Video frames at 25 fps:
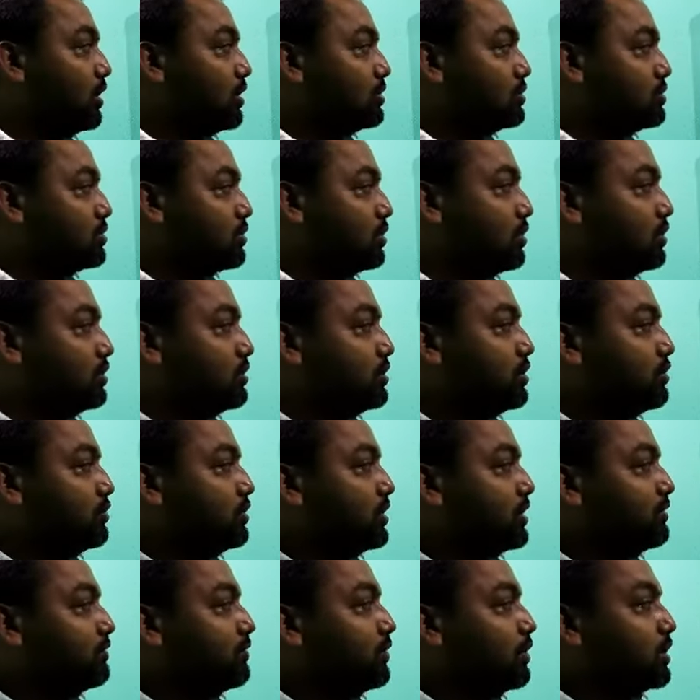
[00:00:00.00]
So
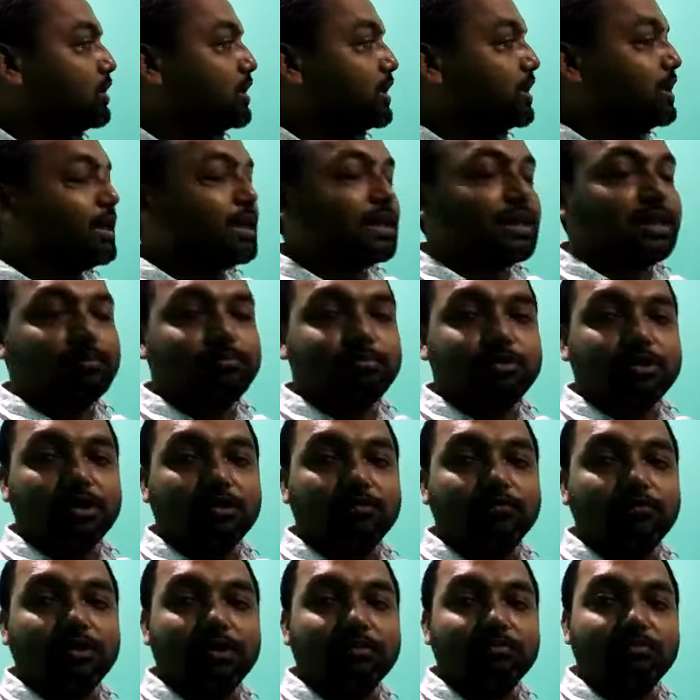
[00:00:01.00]
during volcanic
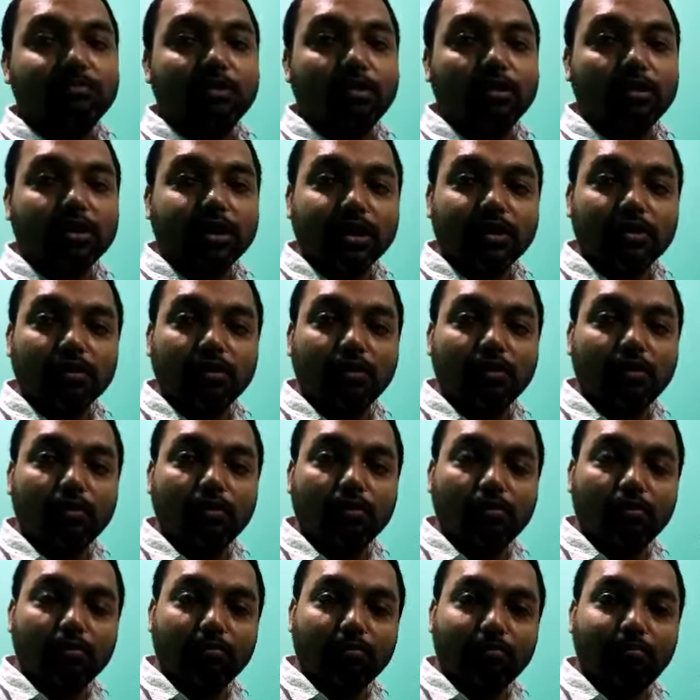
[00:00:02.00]
eruption, when
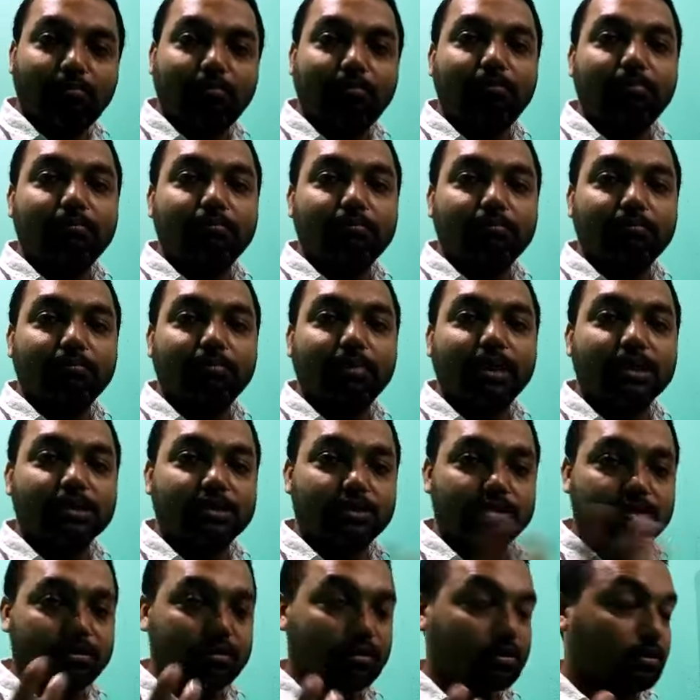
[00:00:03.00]
volcano
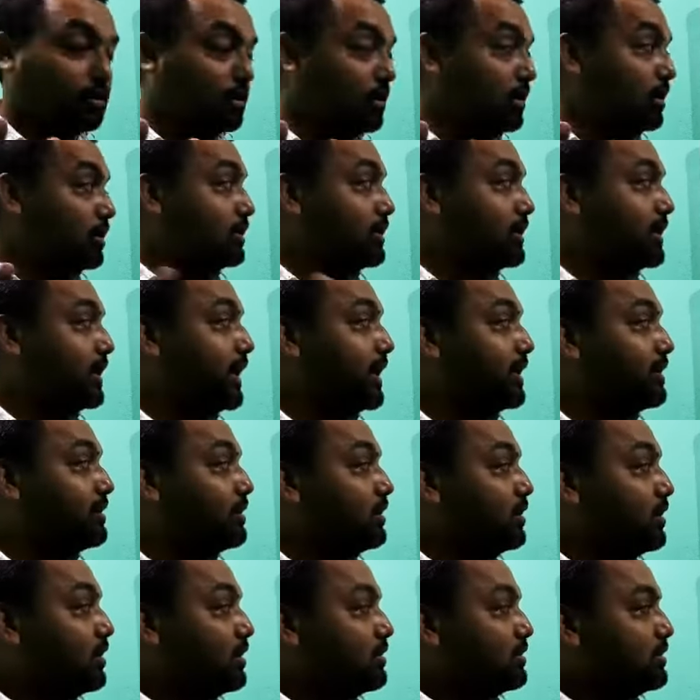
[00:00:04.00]
burst,
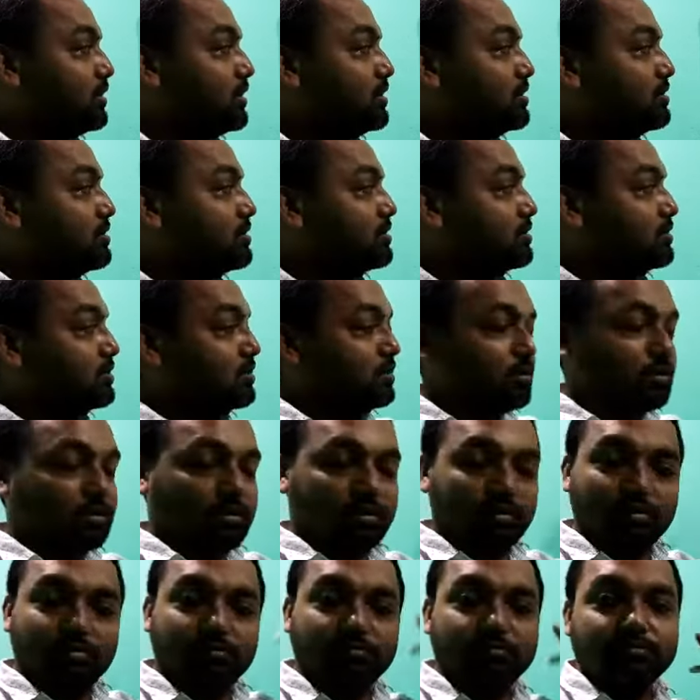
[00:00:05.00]
then this
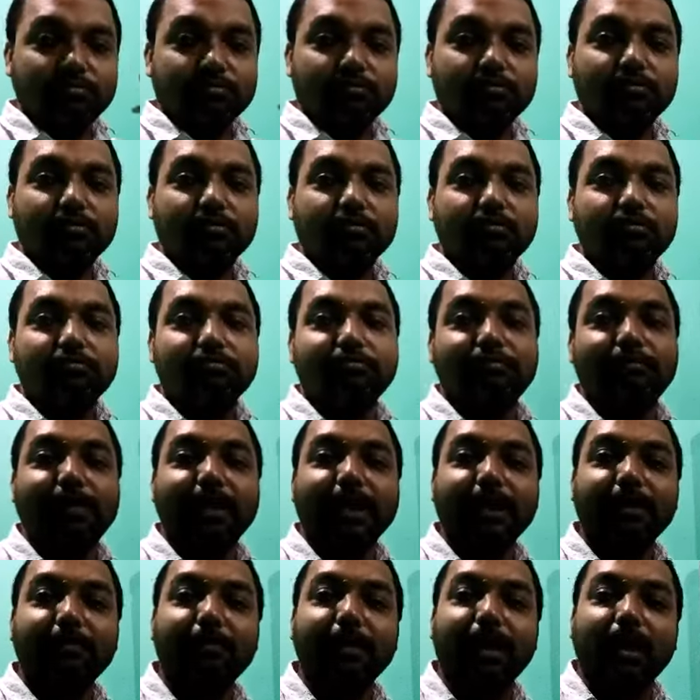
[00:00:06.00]

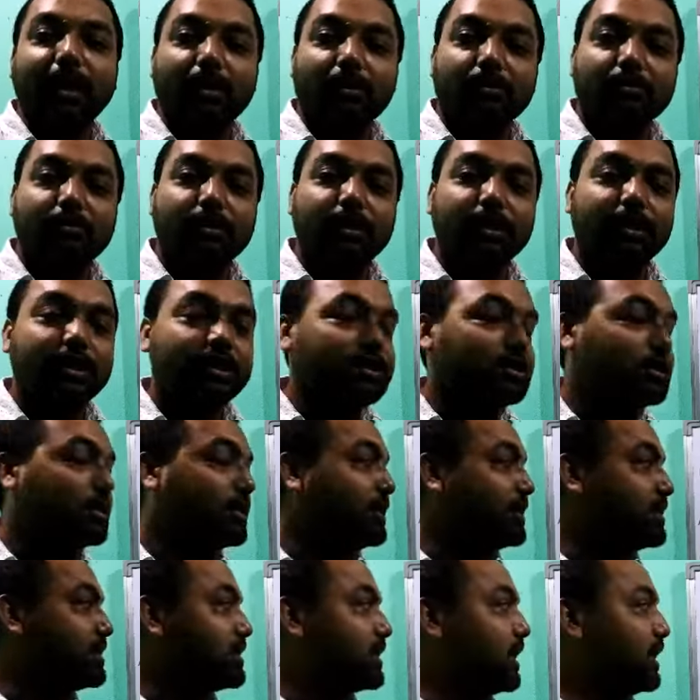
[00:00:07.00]
magma that is
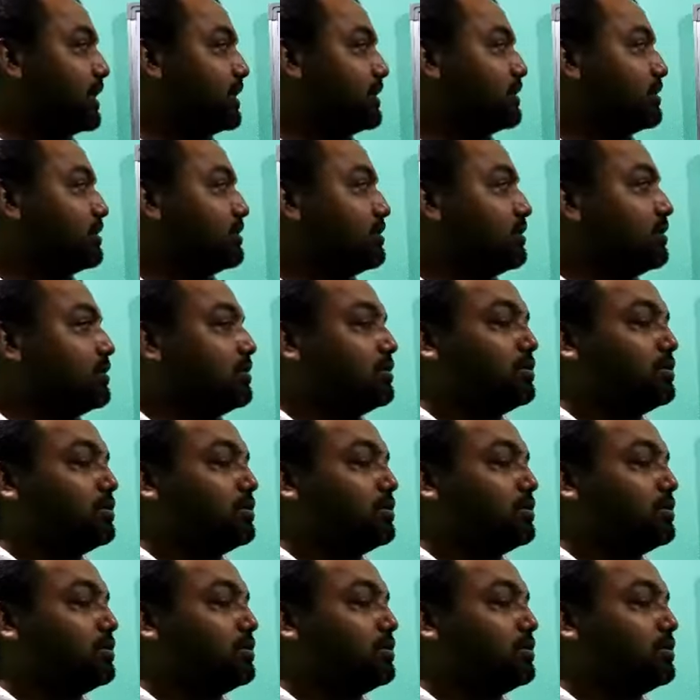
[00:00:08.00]
inside